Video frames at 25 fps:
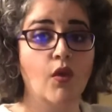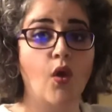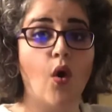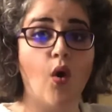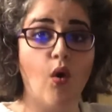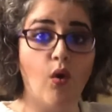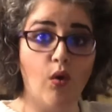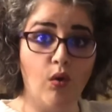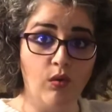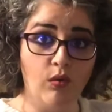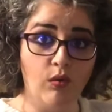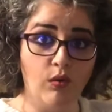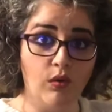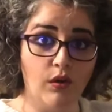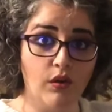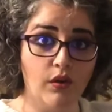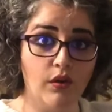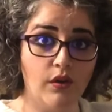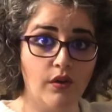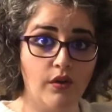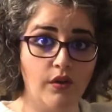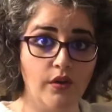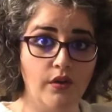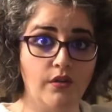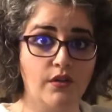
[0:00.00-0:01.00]
or
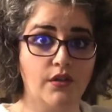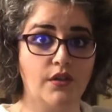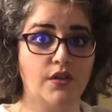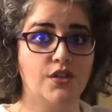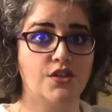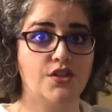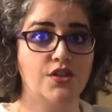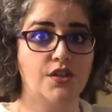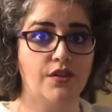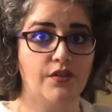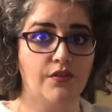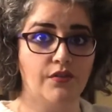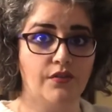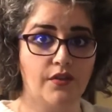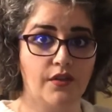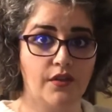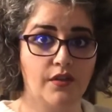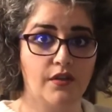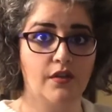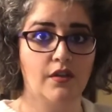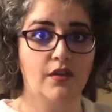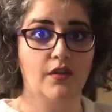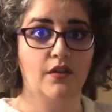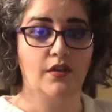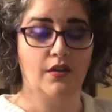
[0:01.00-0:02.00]
you could shift
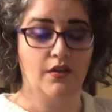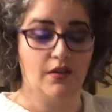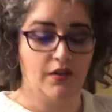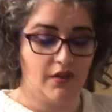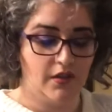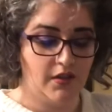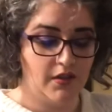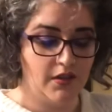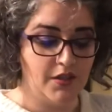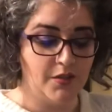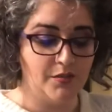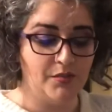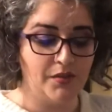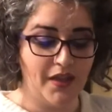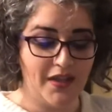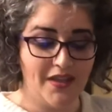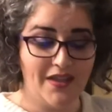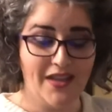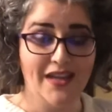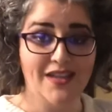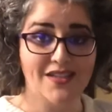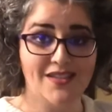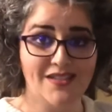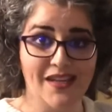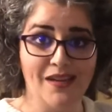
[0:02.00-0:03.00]
to play
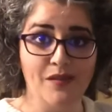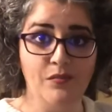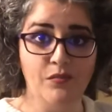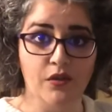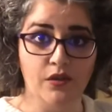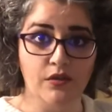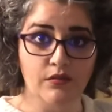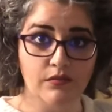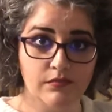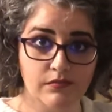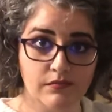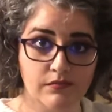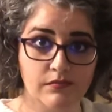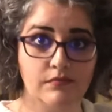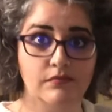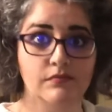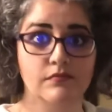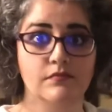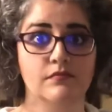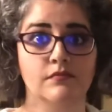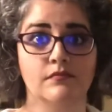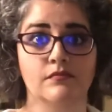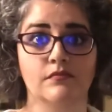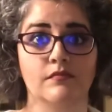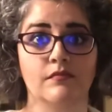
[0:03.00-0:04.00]
that same note
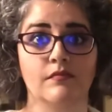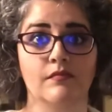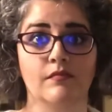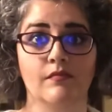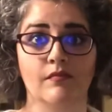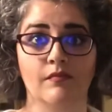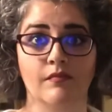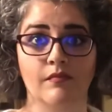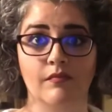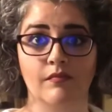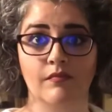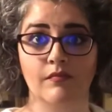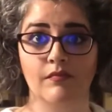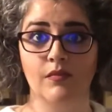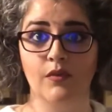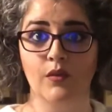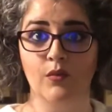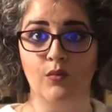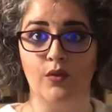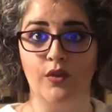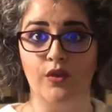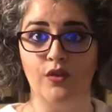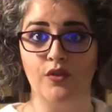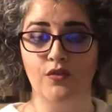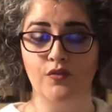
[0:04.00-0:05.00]

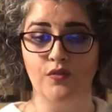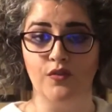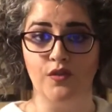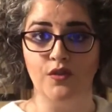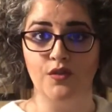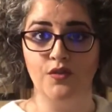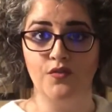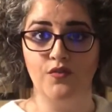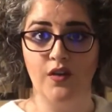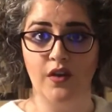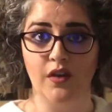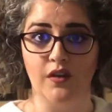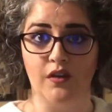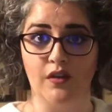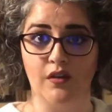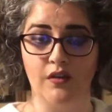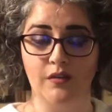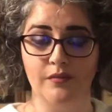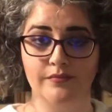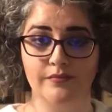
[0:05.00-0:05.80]
with your first finger.